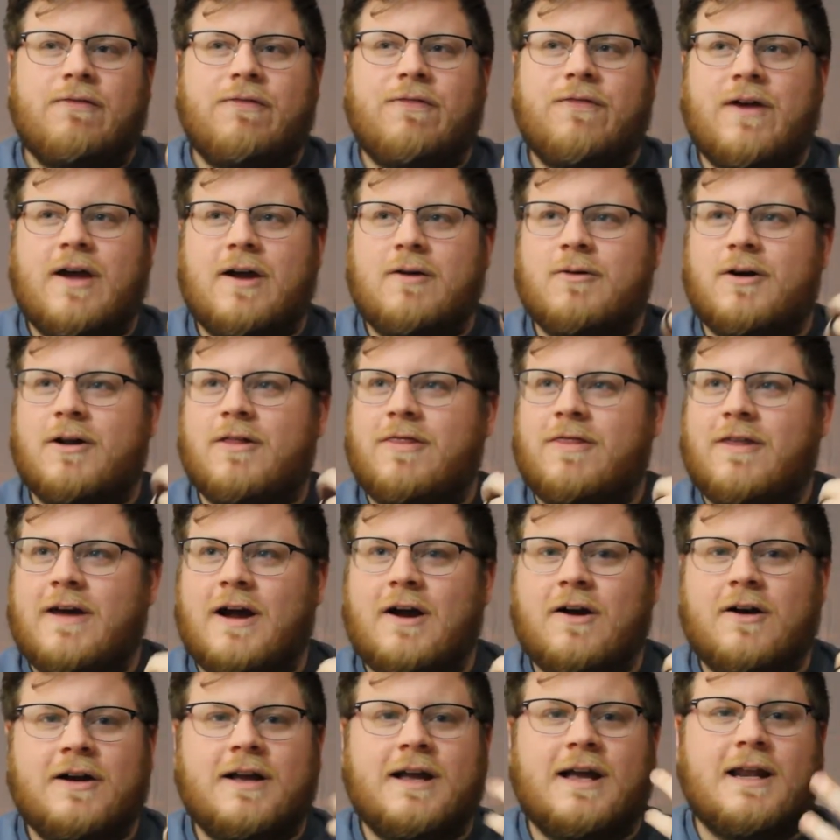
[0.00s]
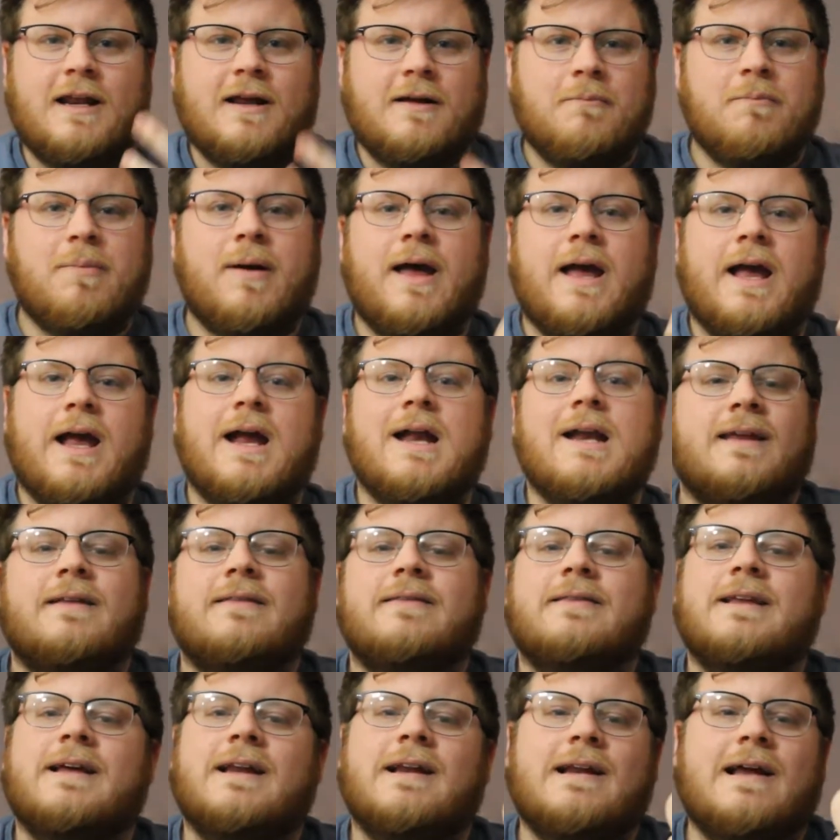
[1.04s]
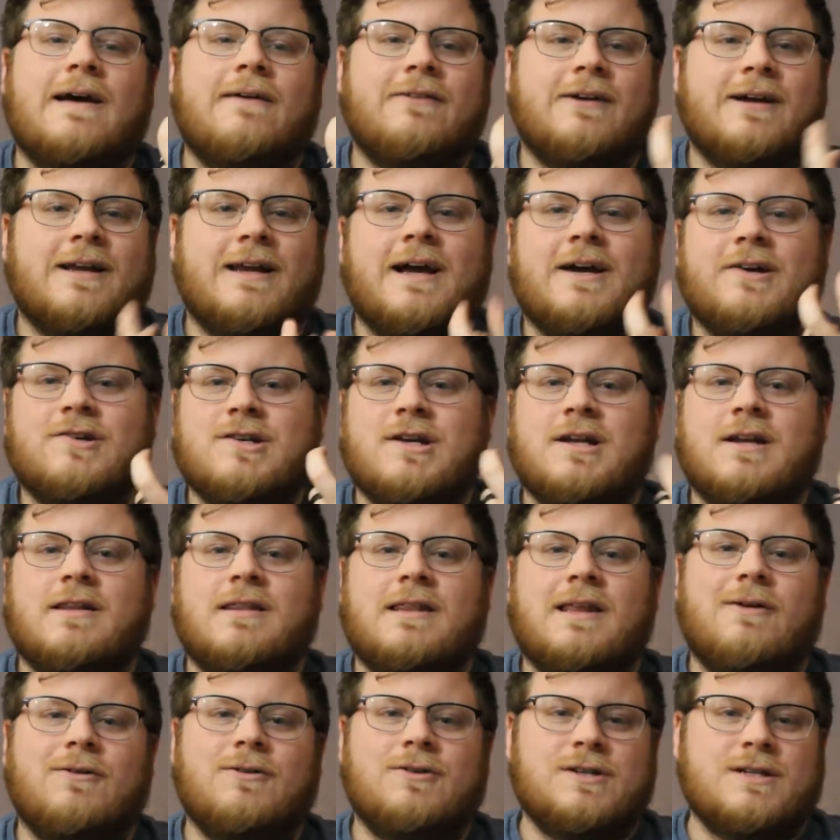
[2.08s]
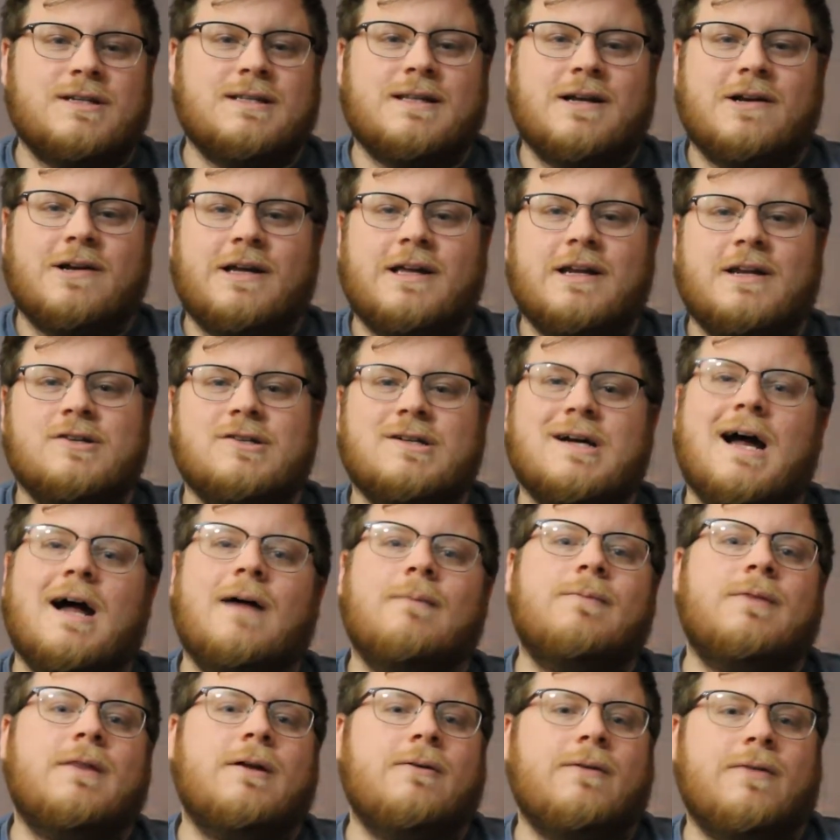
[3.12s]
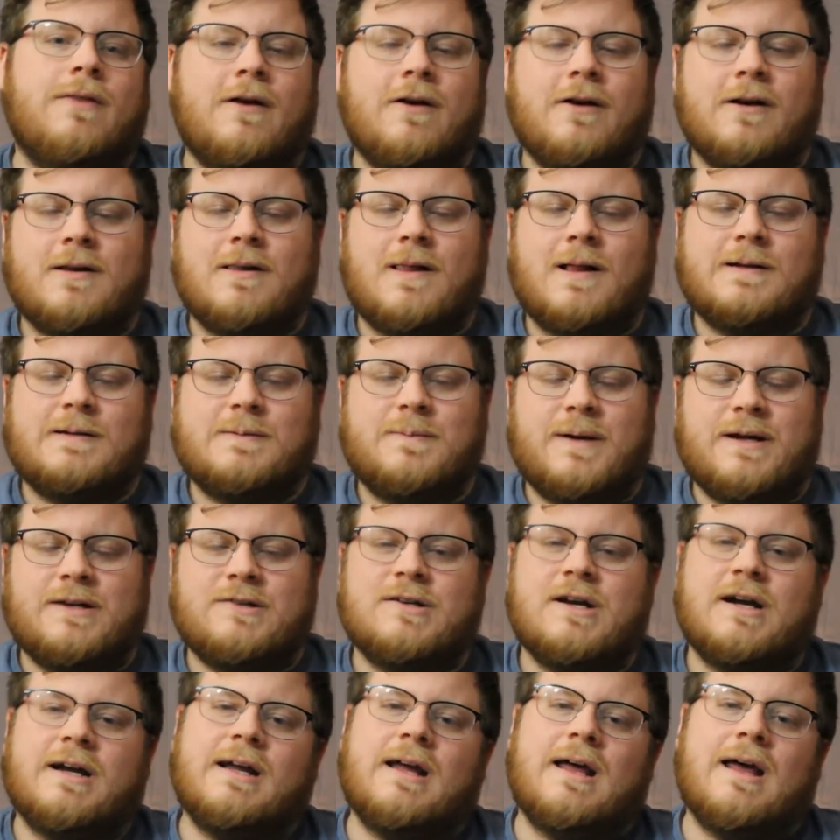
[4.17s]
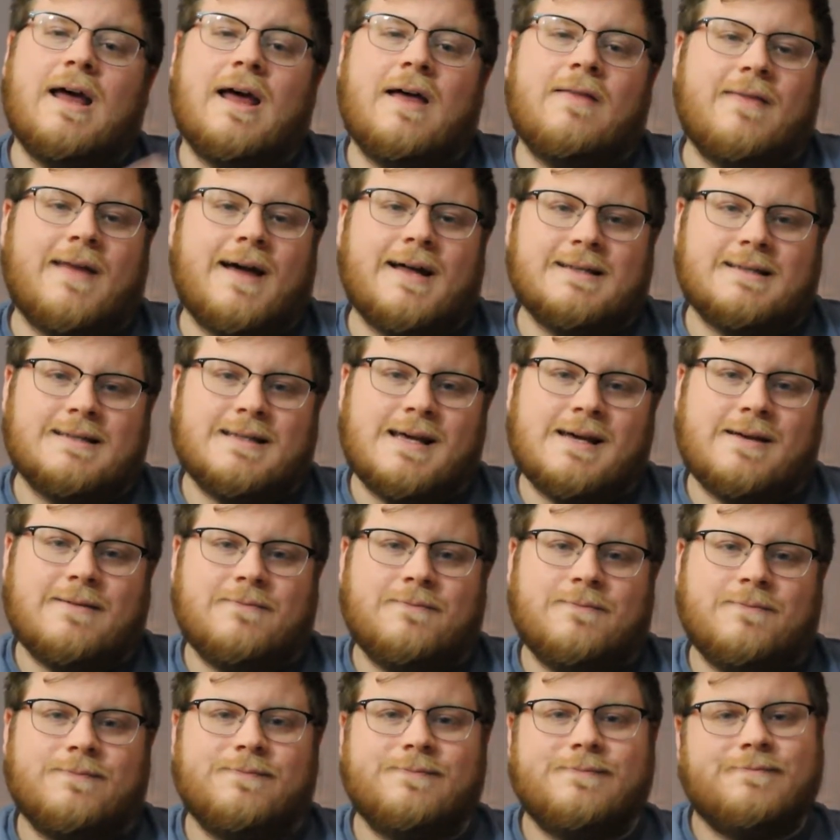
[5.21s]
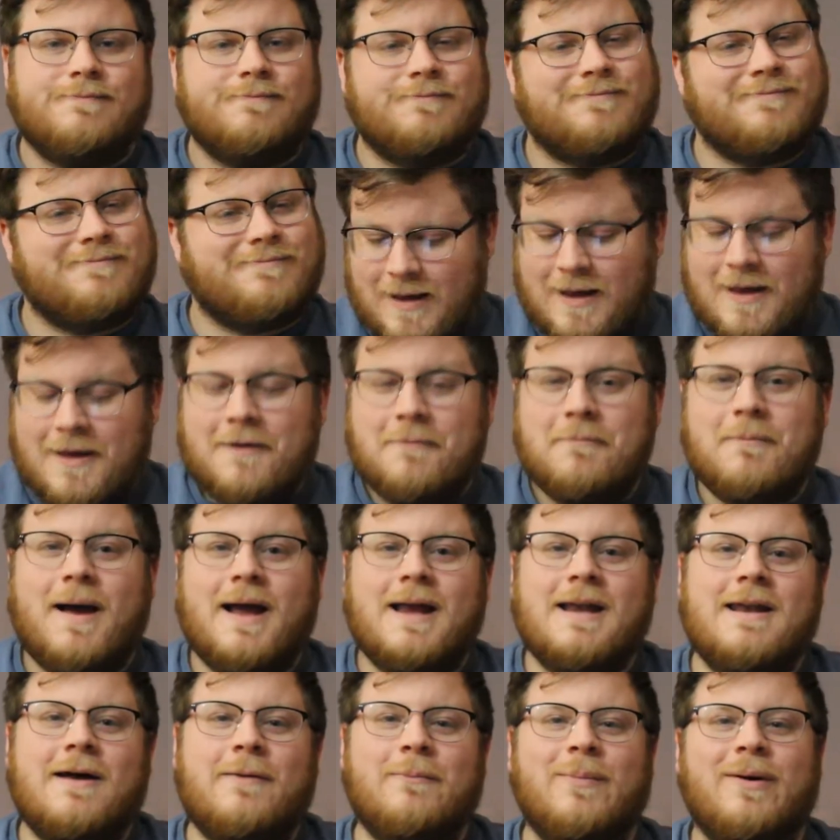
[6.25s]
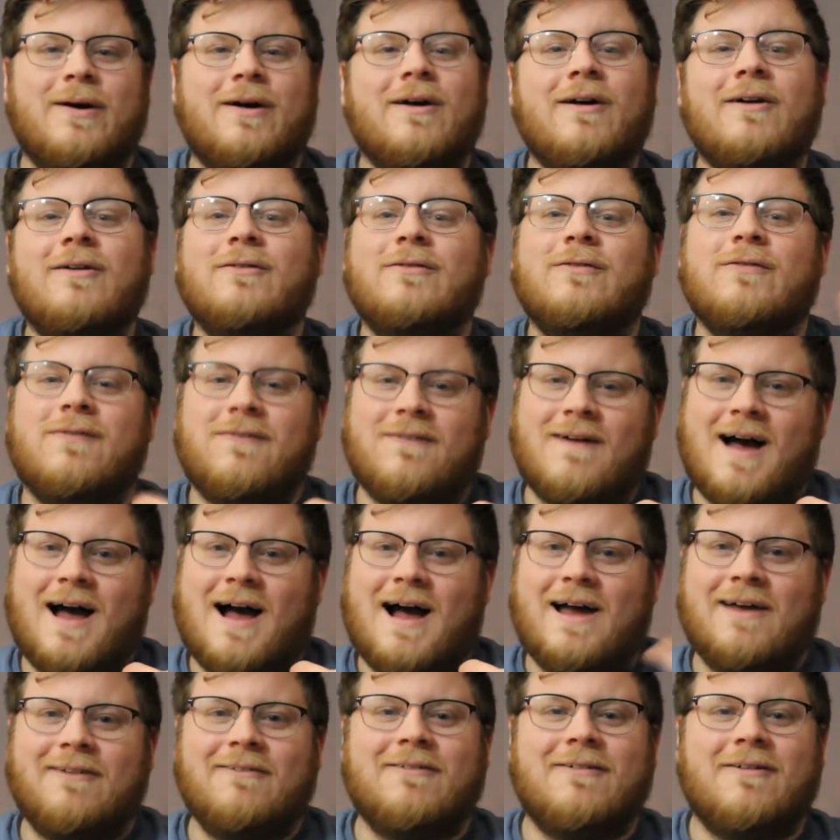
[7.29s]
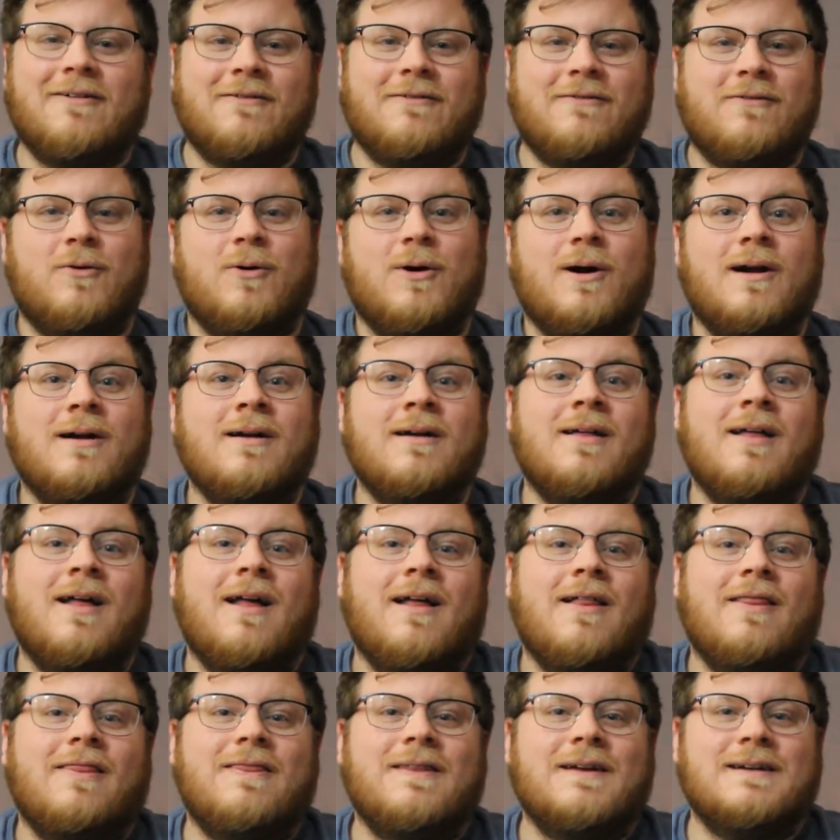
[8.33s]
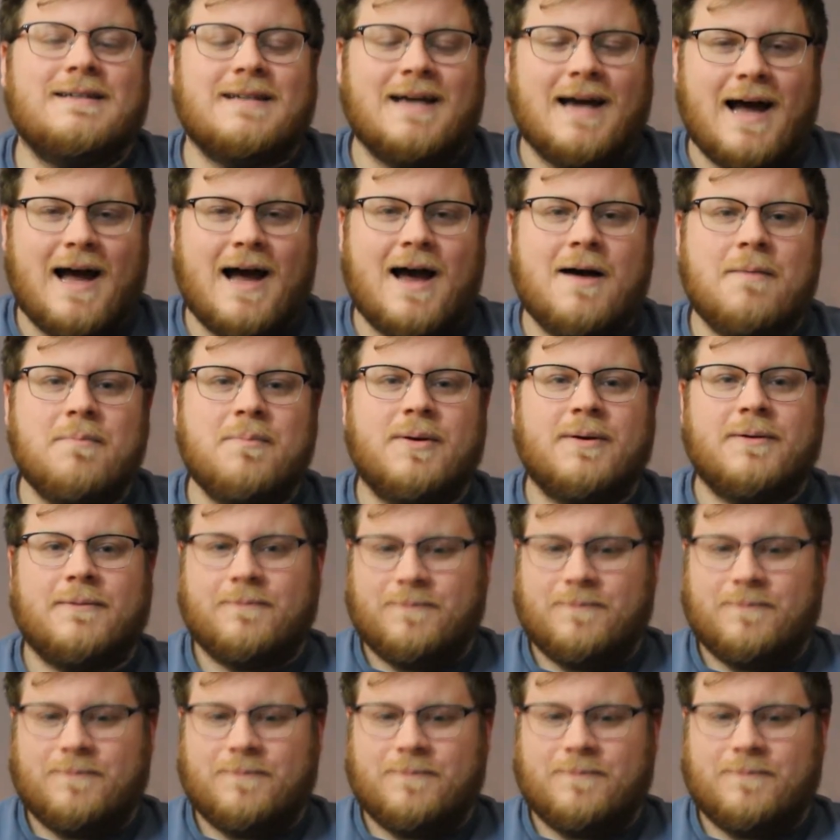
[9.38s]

they were there getting paid. They didn't have a connection, they were just there to get a job, they were there to collect a paycheck, and that's it. My number five for the top